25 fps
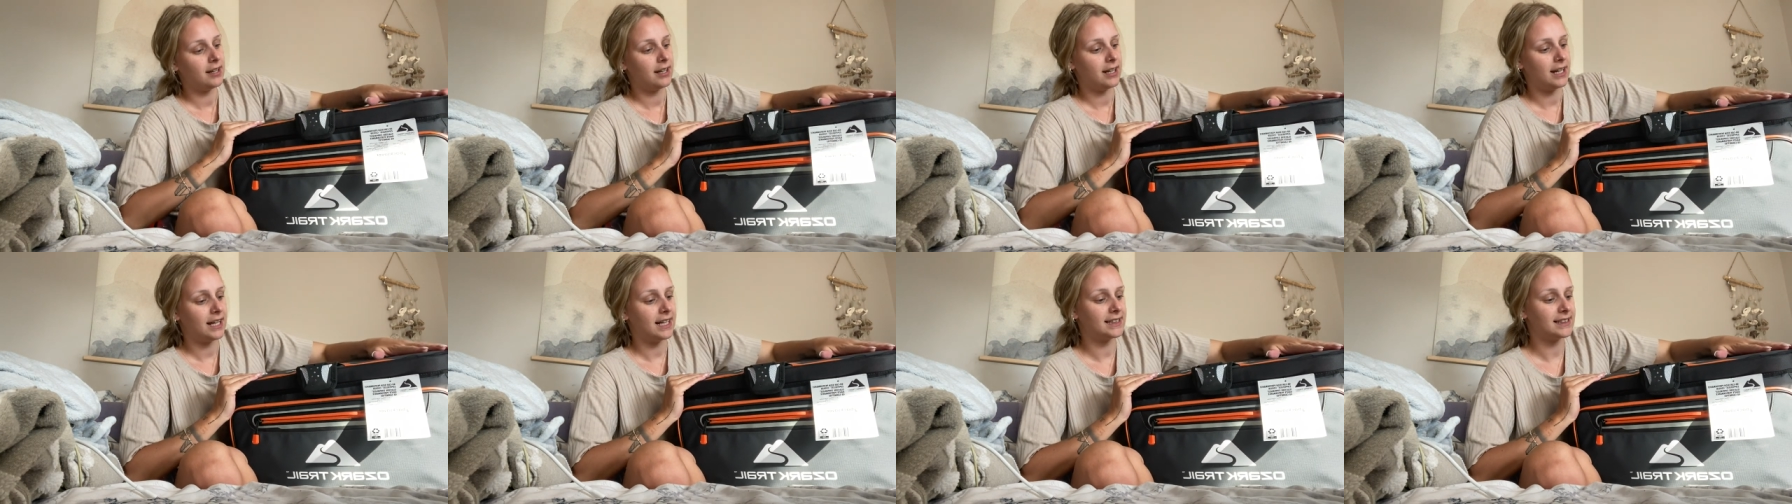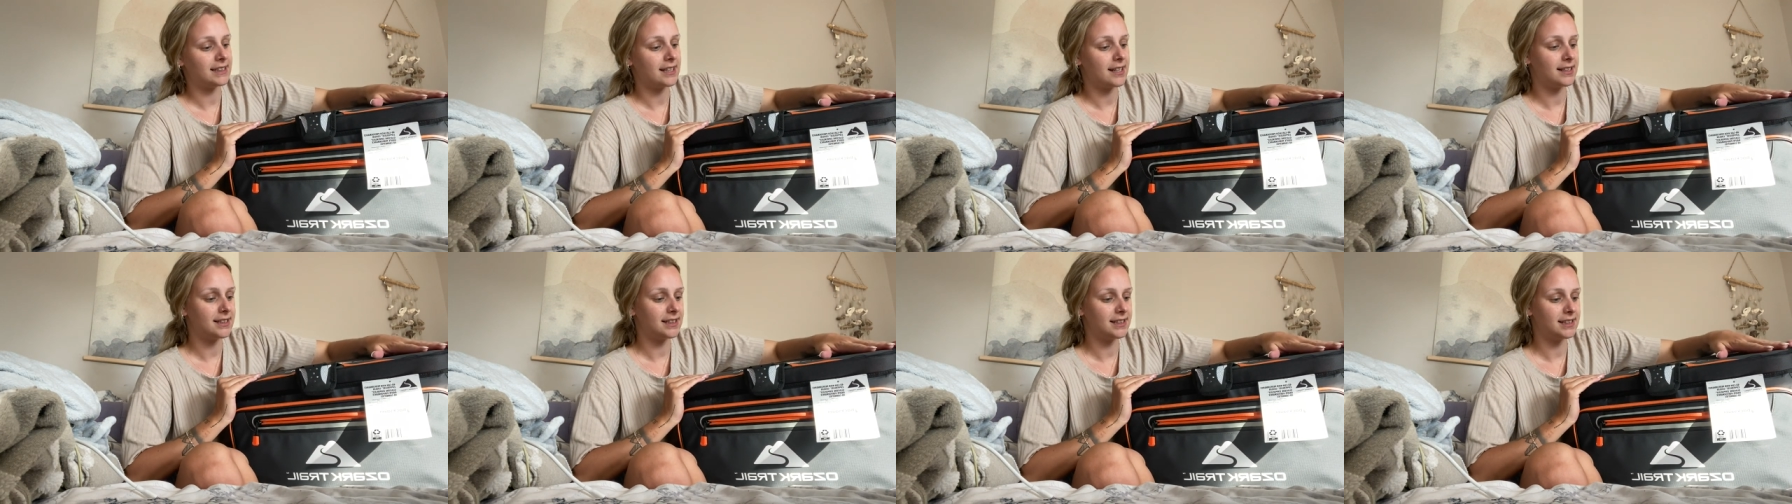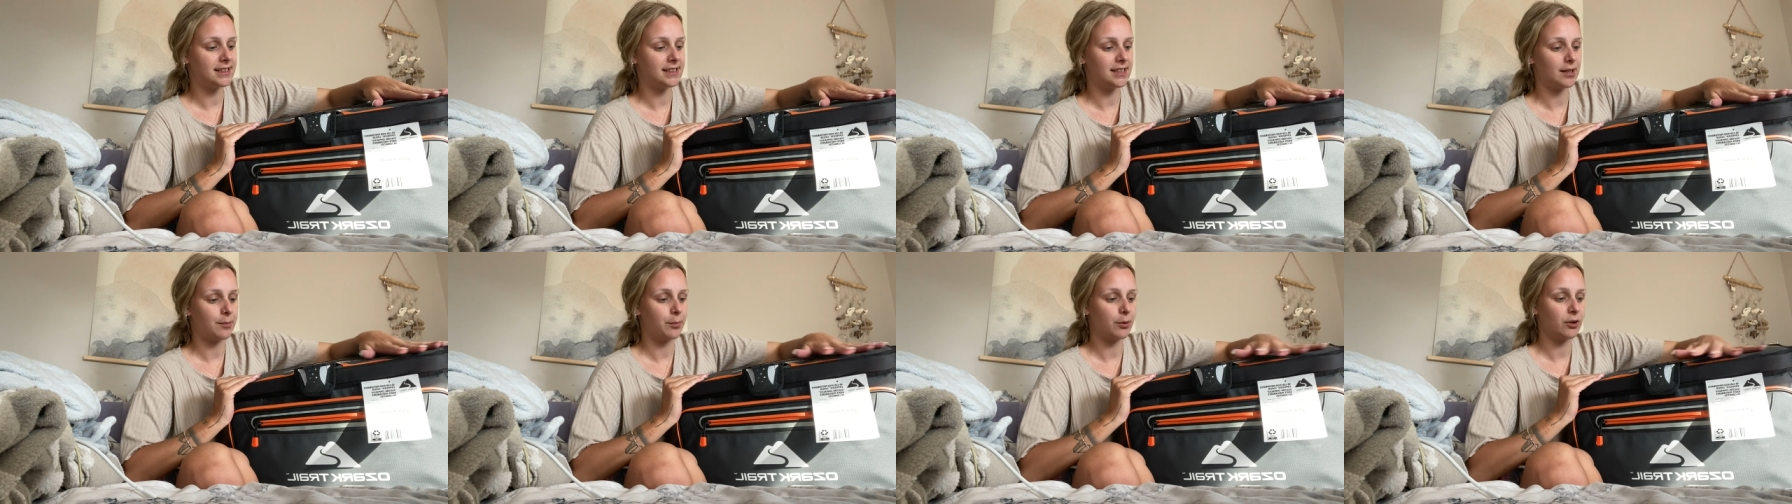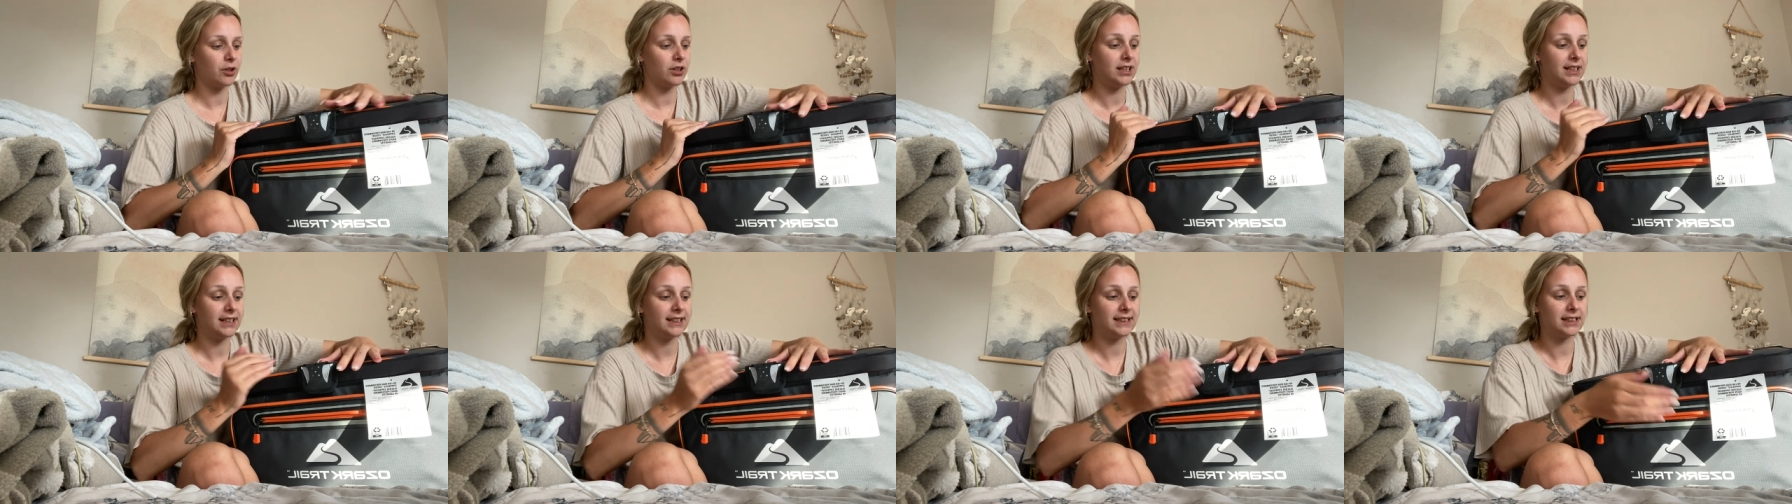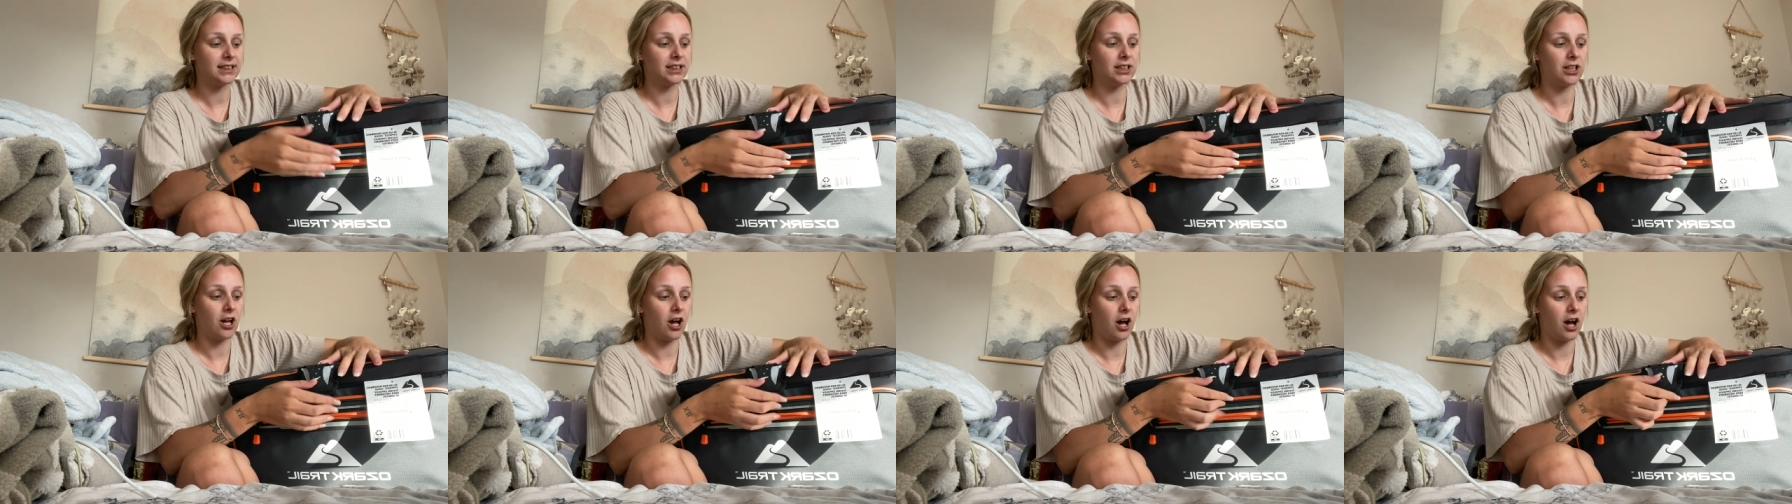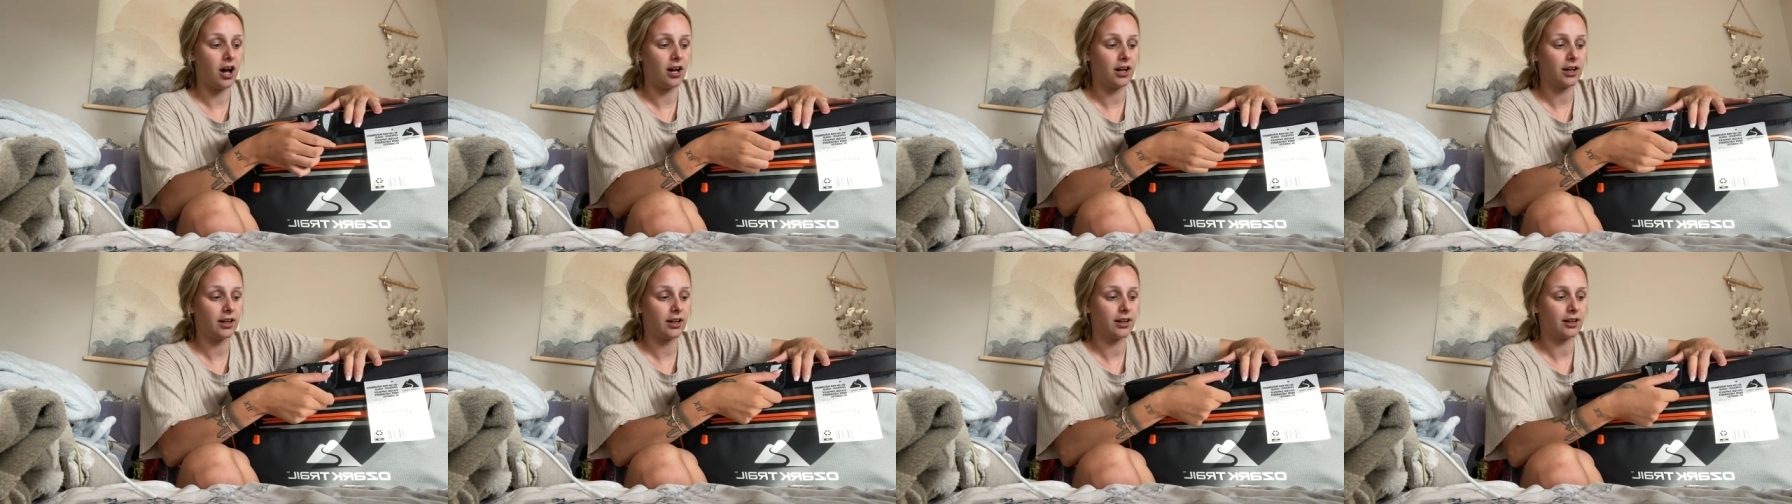it's a zipperless
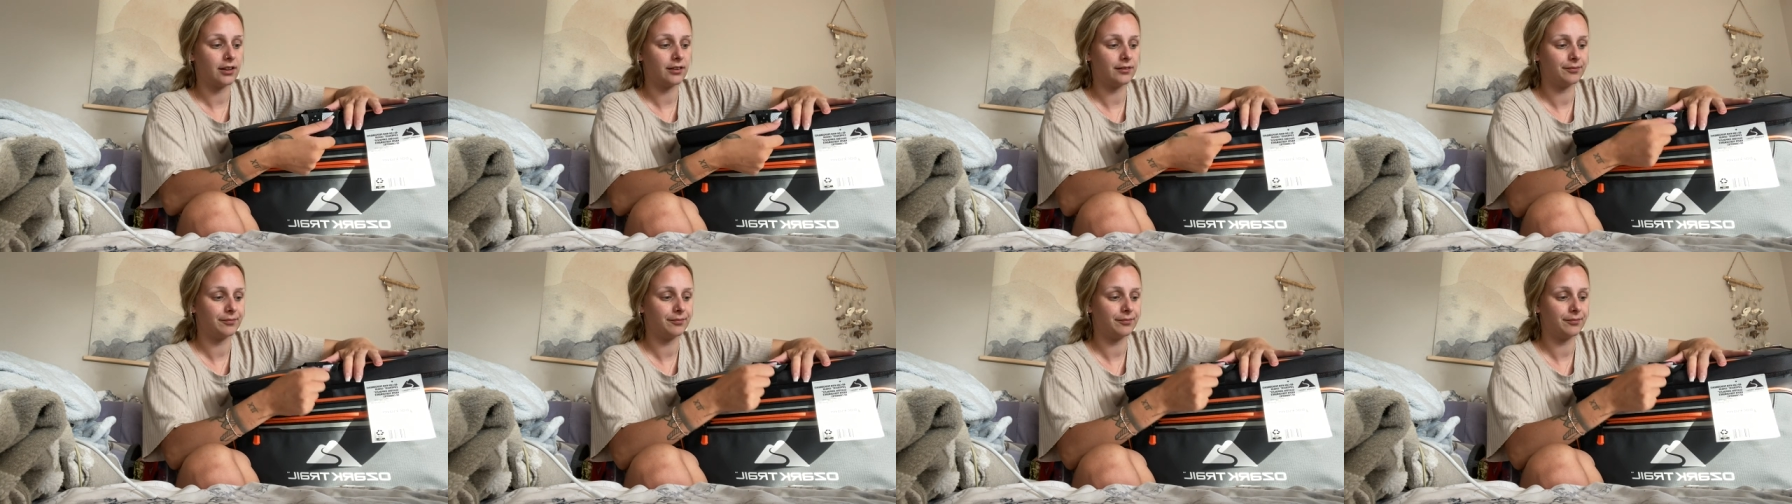lock